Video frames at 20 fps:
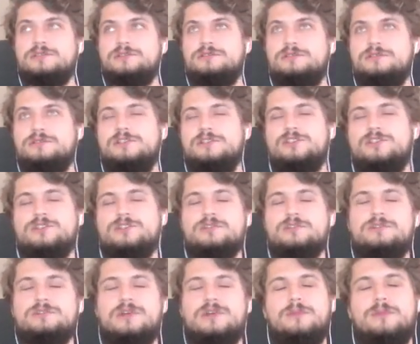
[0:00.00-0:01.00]

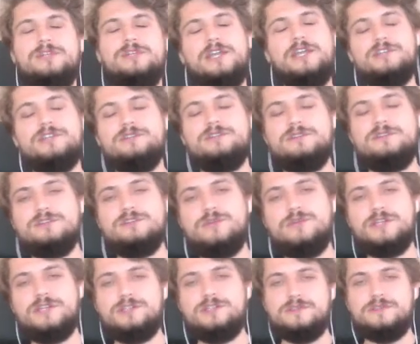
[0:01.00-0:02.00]
each application
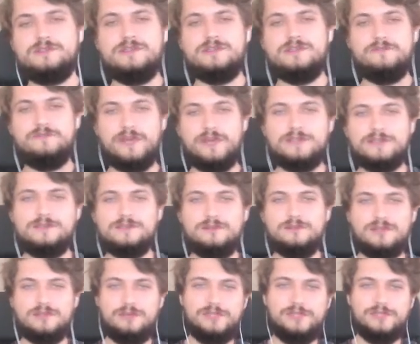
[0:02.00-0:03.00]
instruction's effects
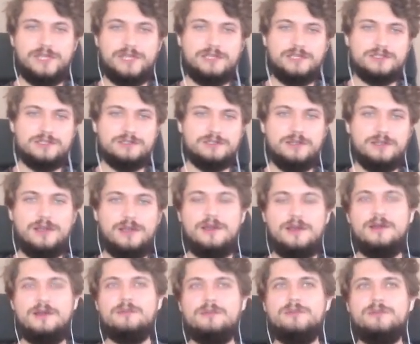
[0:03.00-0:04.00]
on the application,
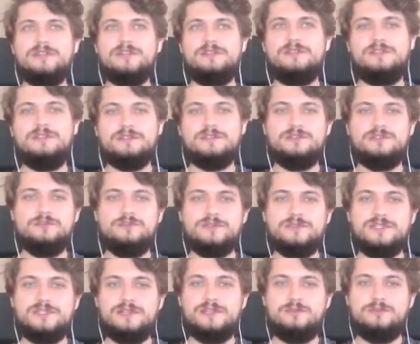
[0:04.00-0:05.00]
but it
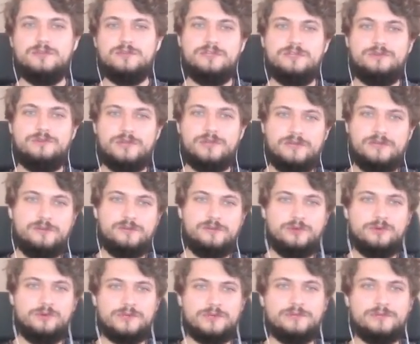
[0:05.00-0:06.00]
assumes that whenever you have a
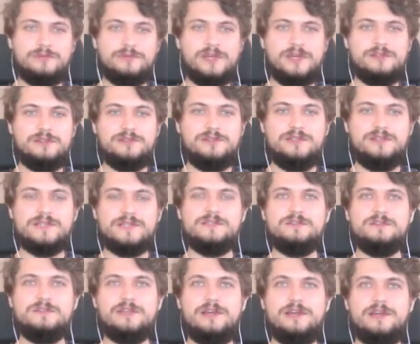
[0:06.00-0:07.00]
program and it does
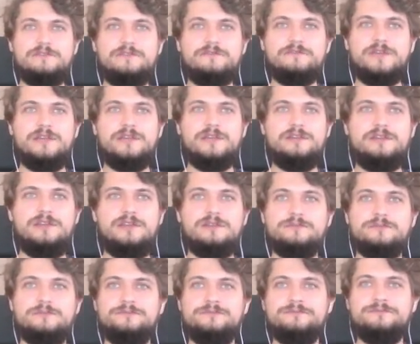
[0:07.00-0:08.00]
not have any
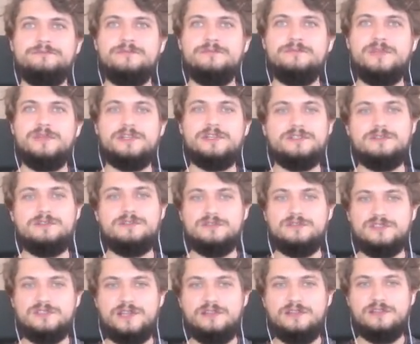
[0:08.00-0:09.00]
external
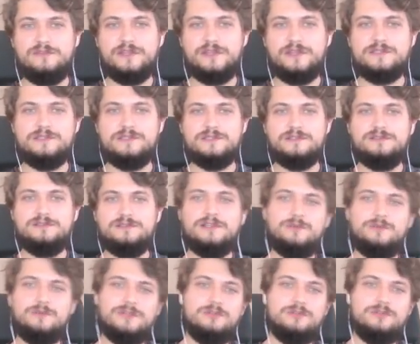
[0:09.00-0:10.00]
side effects, then
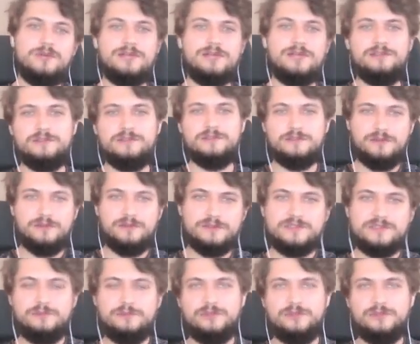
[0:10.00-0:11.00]
when you run it on a
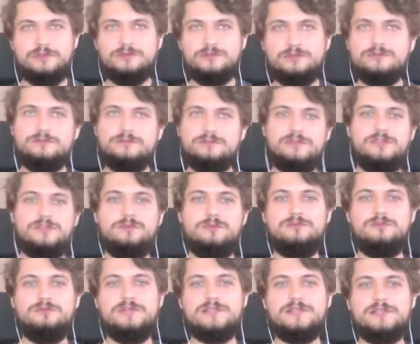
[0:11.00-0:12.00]
CPU, it
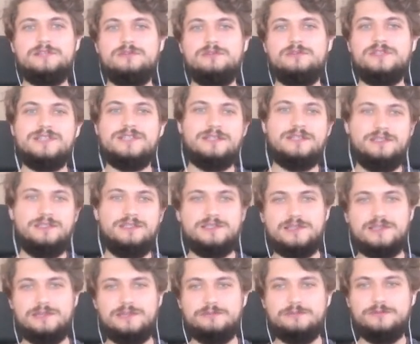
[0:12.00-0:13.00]
will execute exactly the
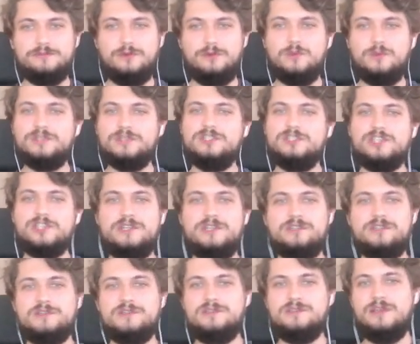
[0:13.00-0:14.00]
same. What
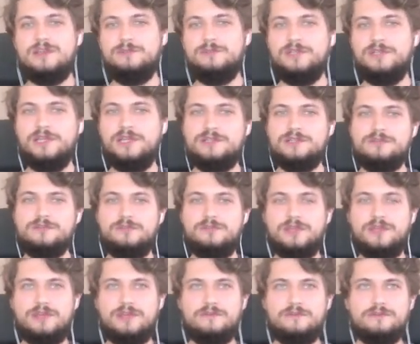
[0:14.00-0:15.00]
changes the application
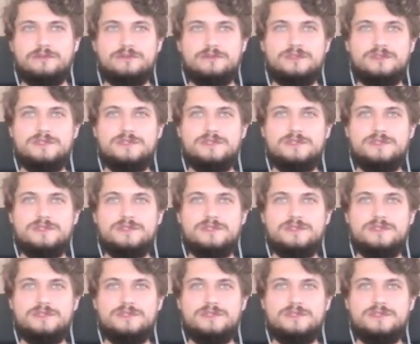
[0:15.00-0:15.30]
behavior